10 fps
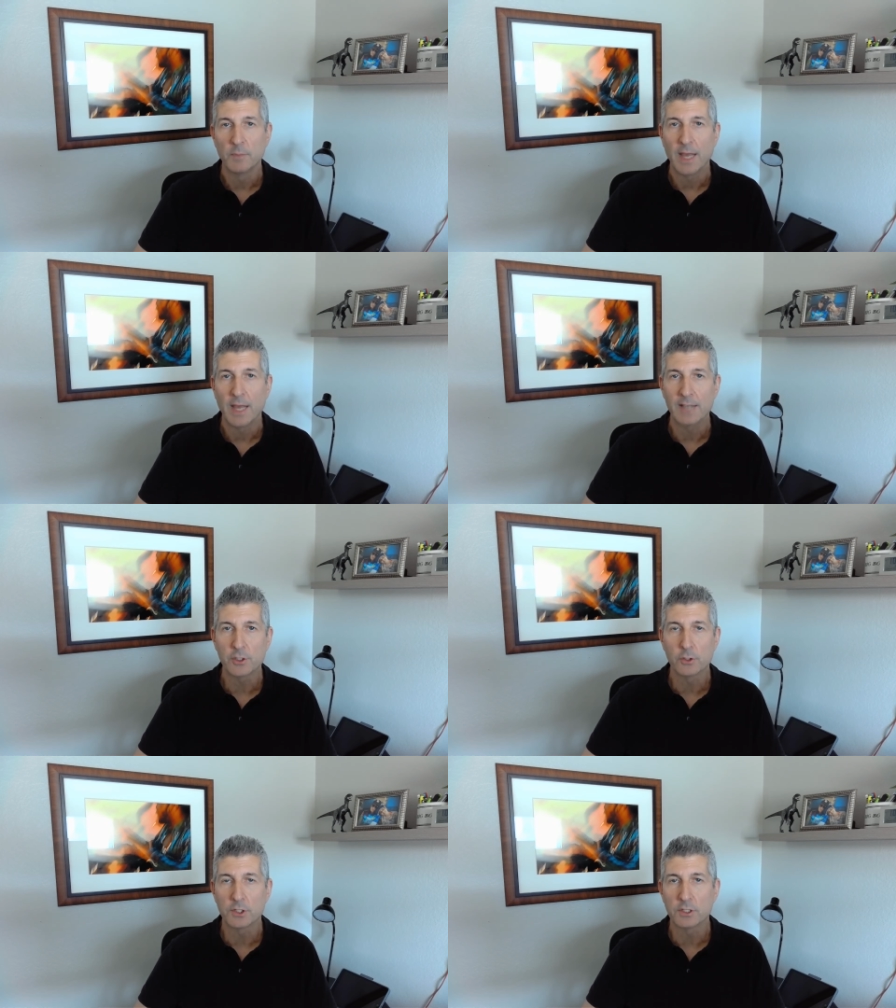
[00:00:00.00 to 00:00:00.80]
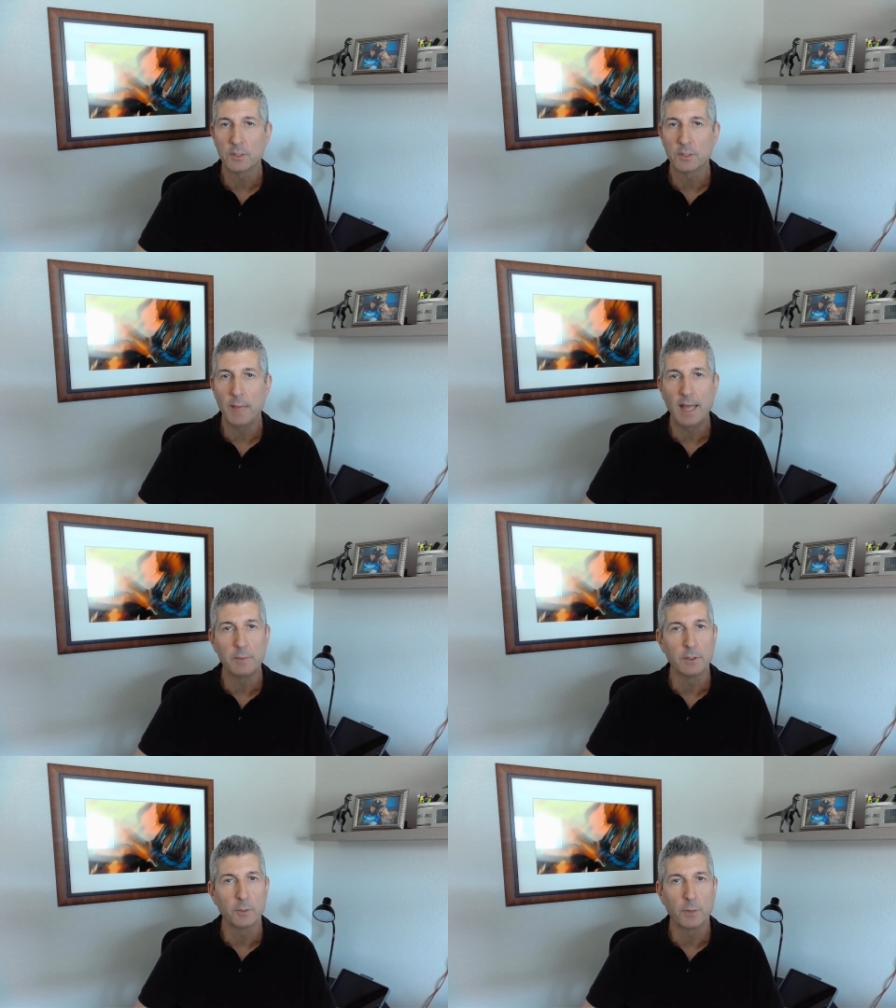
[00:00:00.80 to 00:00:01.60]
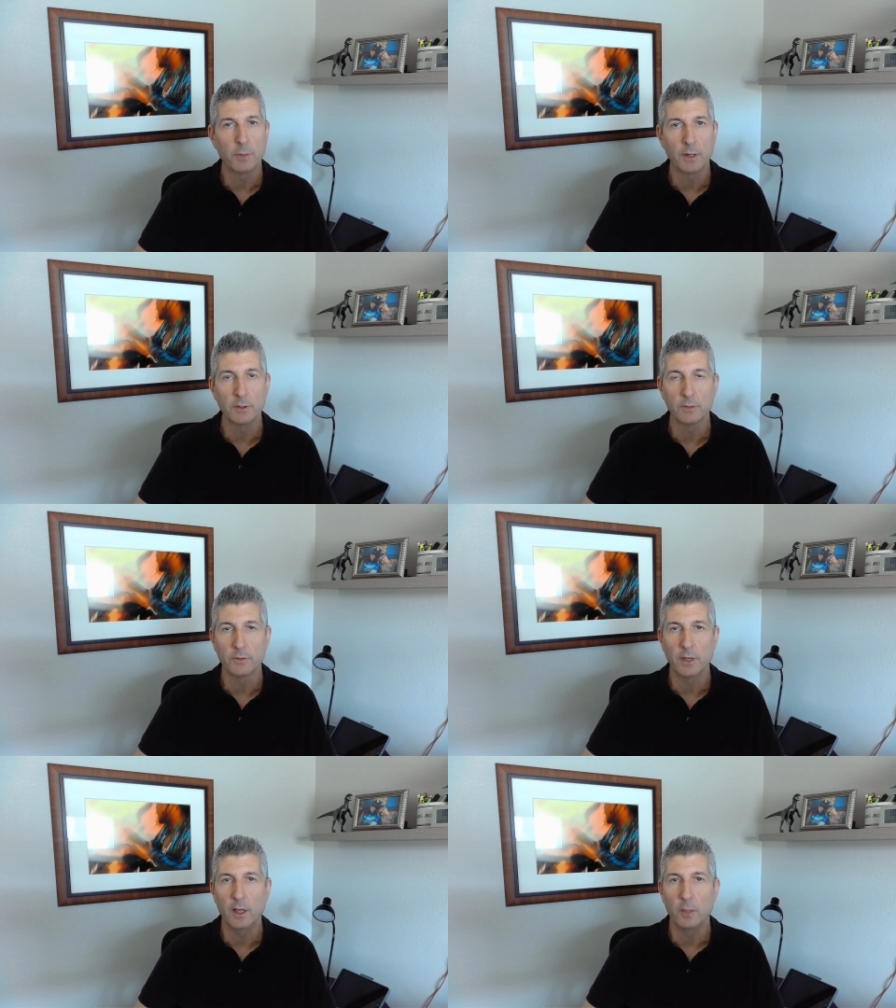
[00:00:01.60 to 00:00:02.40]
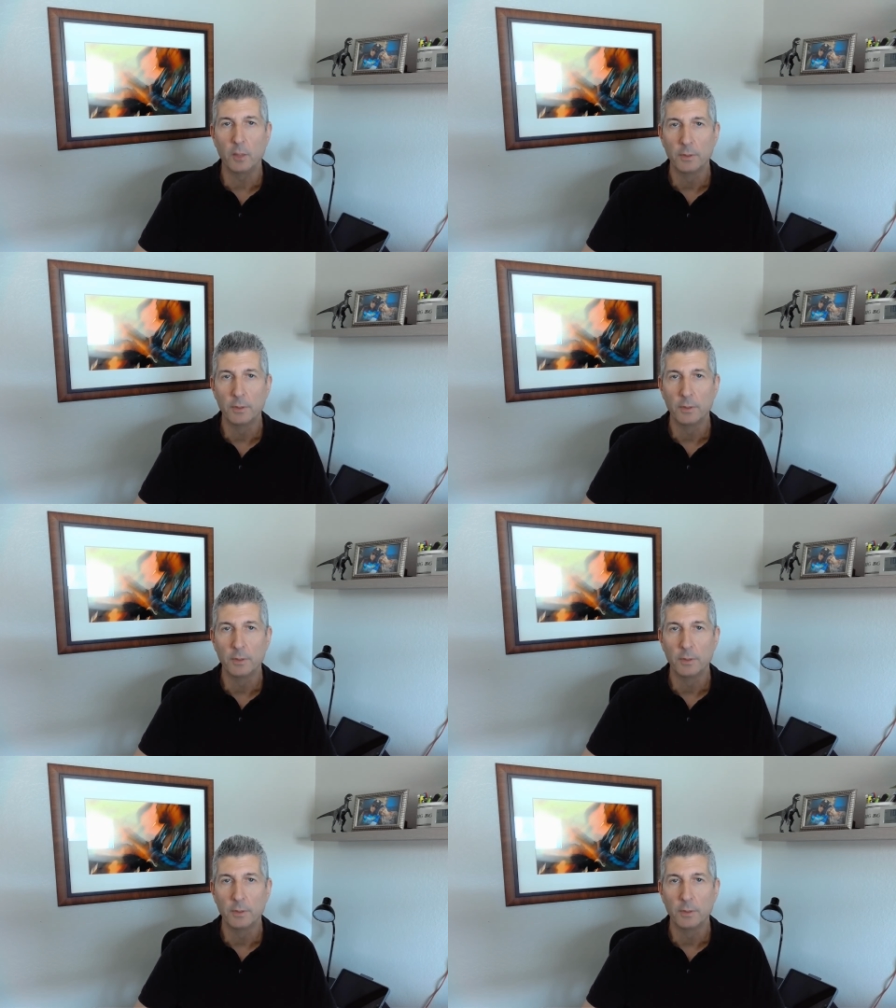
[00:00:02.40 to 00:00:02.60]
ask your system admin or partner for help.